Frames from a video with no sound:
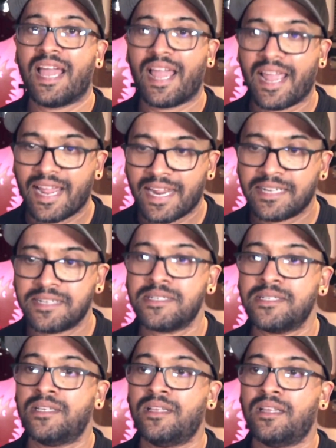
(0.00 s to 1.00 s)
and
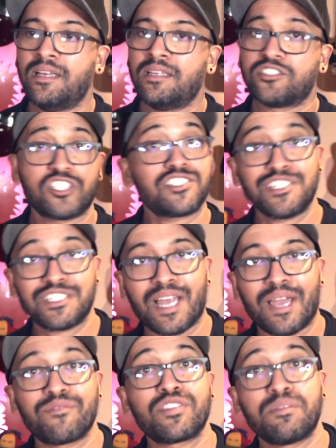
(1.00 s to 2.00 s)
just in
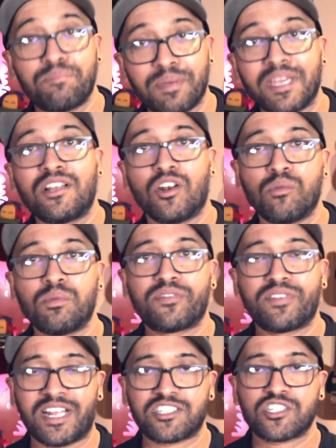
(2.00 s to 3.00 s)
time for the big global
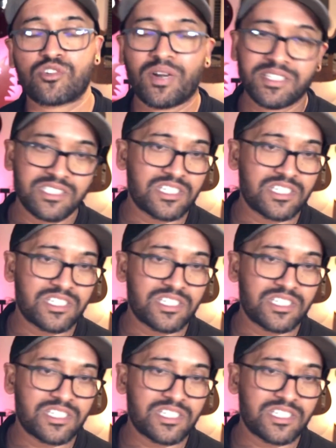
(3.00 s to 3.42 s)
financial crisis.